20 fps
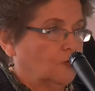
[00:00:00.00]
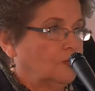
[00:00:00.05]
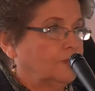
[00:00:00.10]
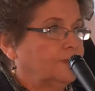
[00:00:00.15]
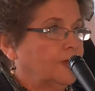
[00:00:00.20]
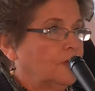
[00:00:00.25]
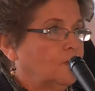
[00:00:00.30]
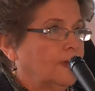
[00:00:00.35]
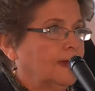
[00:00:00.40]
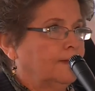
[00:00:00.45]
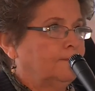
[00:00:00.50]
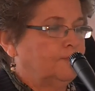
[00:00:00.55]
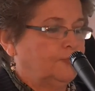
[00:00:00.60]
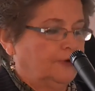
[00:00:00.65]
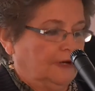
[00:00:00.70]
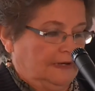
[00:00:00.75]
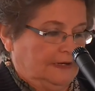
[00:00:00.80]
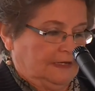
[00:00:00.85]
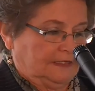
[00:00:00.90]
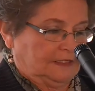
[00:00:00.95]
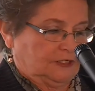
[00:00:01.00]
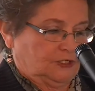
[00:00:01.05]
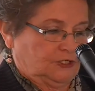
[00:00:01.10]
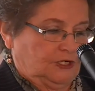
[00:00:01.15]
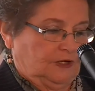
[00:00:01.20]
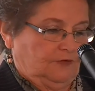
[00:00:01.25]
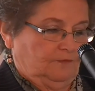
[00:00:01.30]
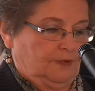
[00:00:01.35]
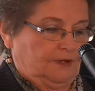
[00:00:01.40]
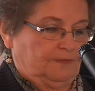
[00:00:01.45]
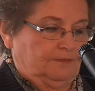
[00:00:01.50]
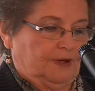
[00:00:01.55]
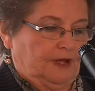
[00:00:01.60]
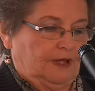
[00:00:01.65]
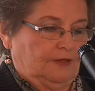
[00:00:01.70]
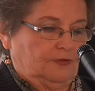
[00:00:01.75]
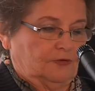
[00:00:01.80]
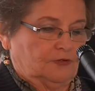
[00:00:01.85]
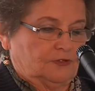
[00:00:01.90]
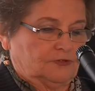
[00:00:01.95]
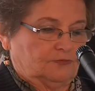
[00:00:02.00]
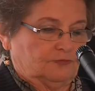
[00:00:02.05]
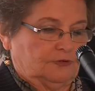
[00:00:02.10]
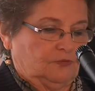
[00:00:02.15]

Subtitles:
although a brilliant achievement by those